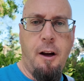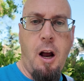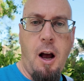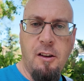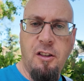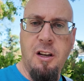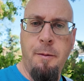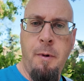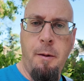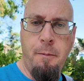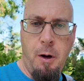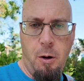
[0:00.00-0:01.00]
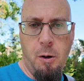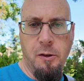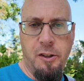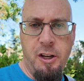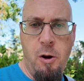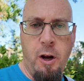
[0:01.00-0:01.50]
custom
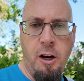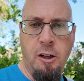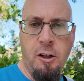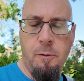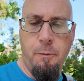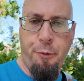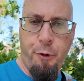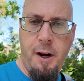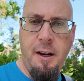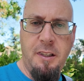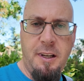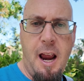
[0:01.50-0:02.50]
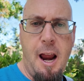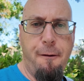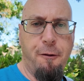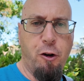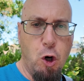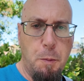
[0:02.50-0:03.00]
modes that you can
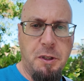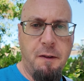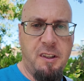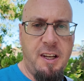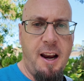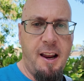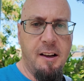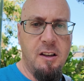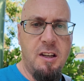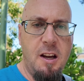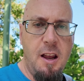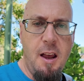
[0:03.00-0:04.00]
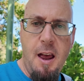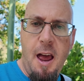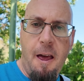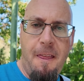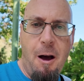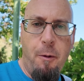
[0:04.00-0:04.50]
pre-save groups of settings,
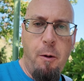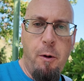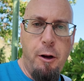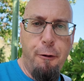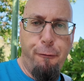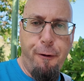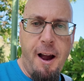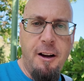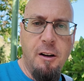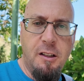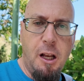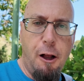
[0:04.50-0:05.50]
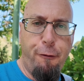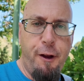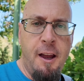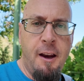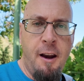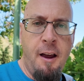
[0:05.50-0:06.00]
and that way when you find
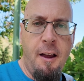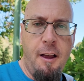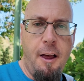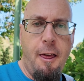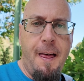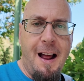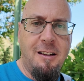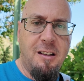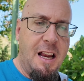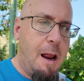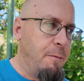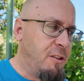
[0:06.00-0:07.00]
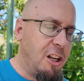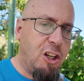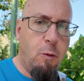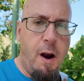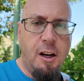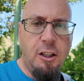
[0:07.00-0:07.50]
yourself in that same
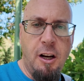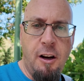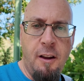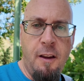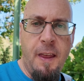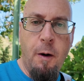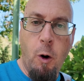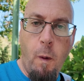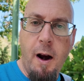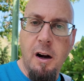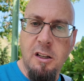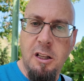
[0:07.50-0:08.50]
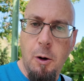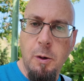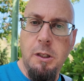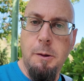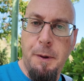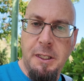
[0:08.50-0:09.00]
situation that requires
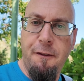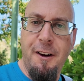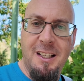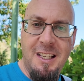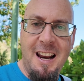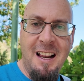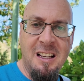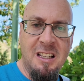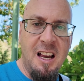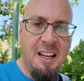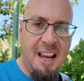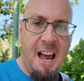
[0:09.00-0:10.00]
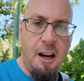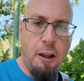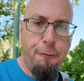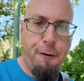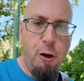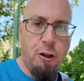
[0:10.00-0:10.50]
those specific settings again
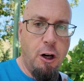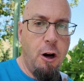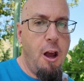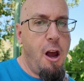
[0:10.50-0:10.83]
in the future,